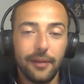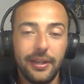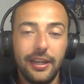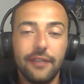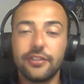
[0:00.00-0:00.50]
I
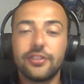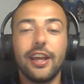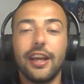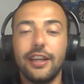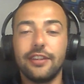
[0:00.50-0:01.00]
mean, even
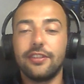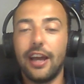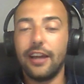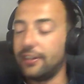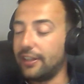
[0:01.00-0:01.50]
seeing it in
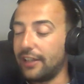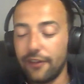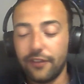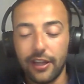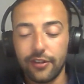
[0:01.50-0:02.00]
standard and
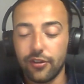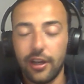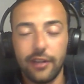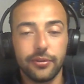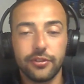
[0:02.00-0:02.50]
left-hand
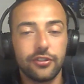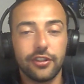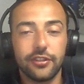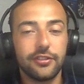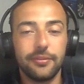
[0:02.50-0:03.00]
drive was
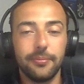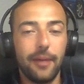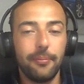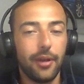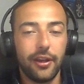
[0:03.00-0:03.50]
just
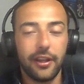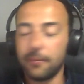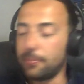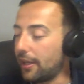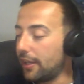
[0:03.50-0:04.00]

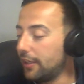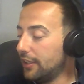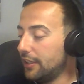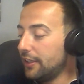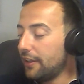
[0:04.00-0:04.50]
mind-blowing, but